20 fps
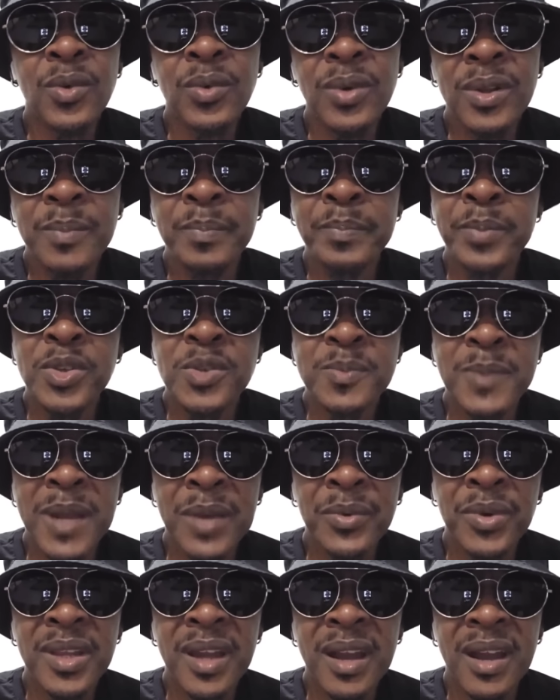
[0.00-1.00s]
you will push
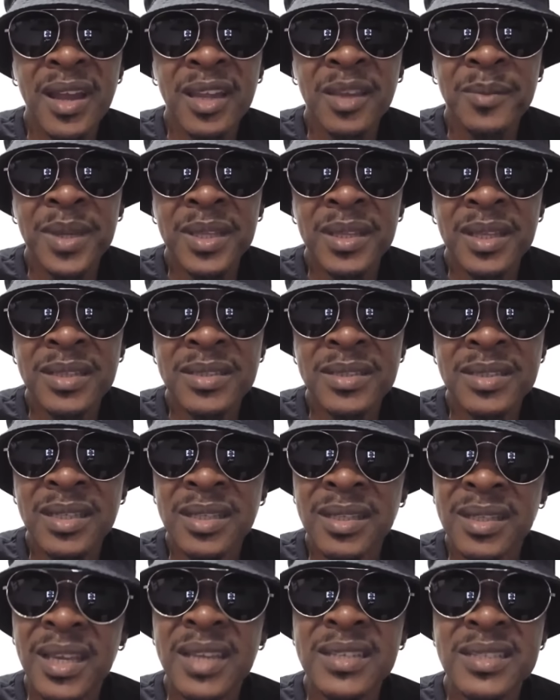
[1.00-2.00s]
back with the argument and
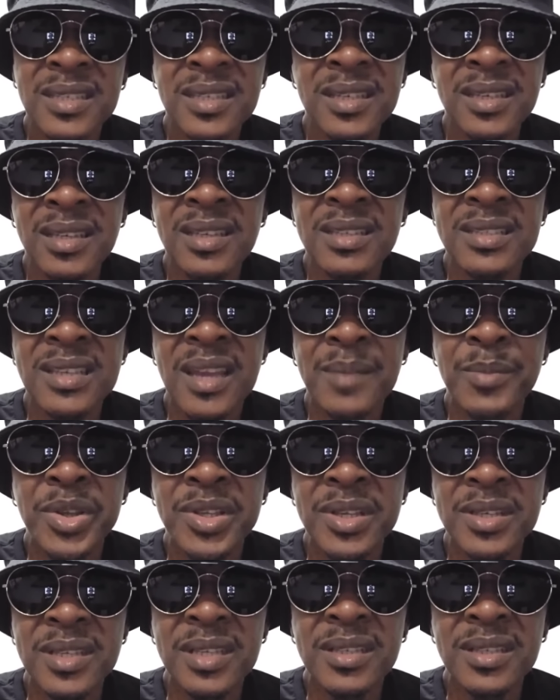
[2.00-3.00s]
say, yes, he is a
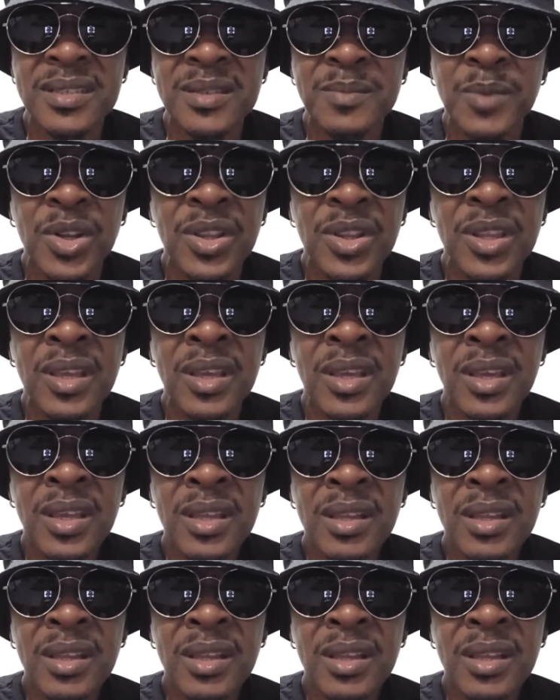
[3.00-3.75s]
British citizen, but